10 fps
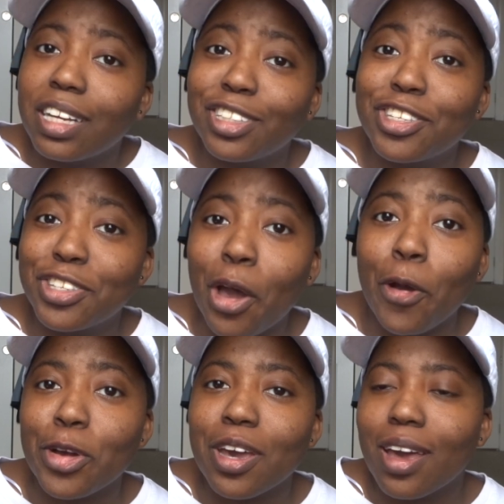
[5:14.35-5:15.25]
it's
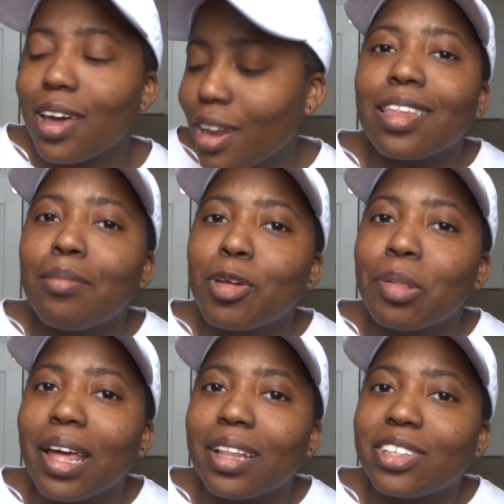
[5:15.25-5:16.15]
so good. Let me
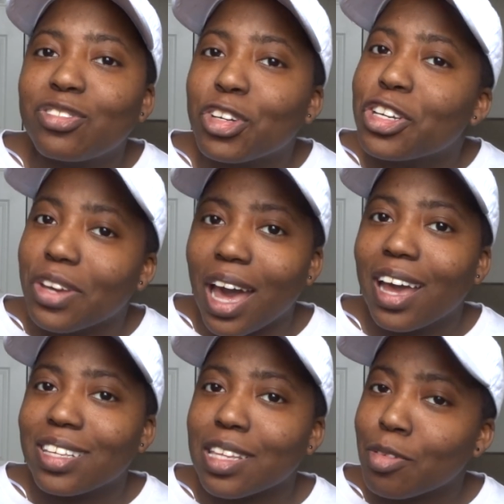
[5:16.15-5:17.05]
play this for you
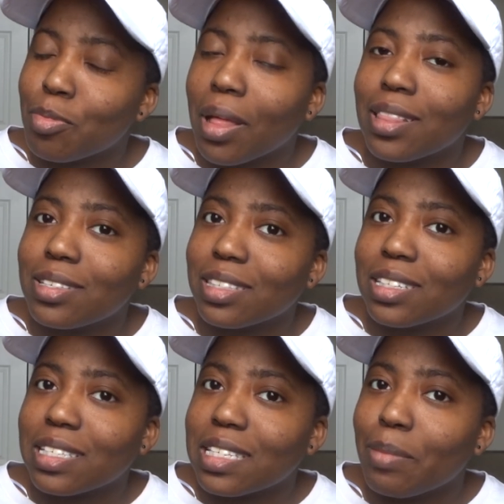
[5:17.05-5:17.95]
guys. Let me play this
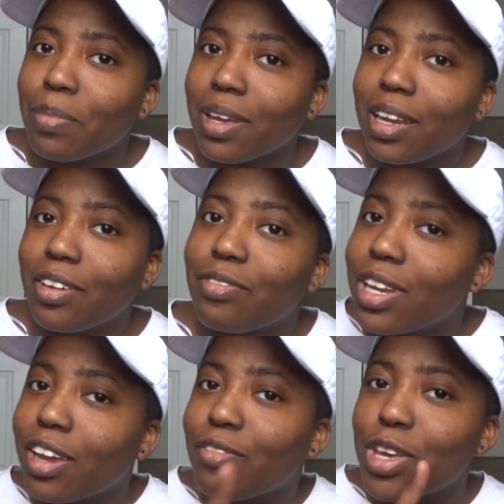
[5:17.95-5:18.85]
little snippet. If
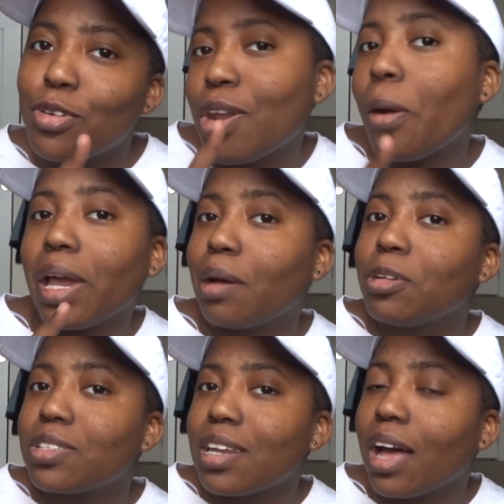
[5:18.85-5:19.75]
any of you know
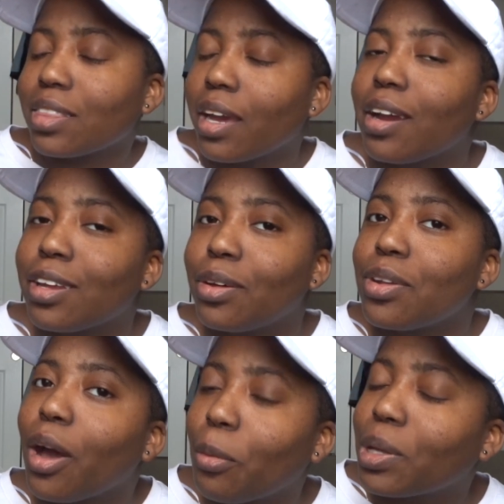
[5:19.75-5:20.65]
Hamilton out there, you'll
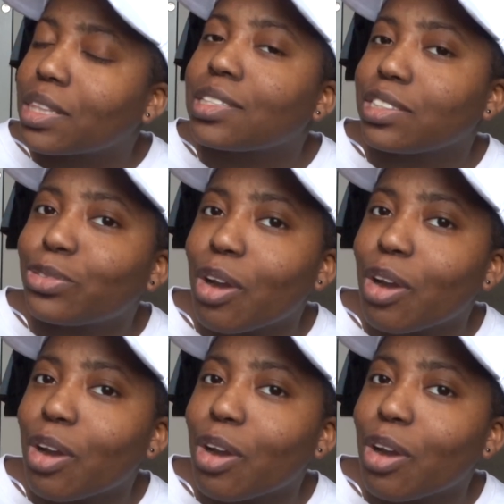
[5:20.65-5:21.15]
know what this is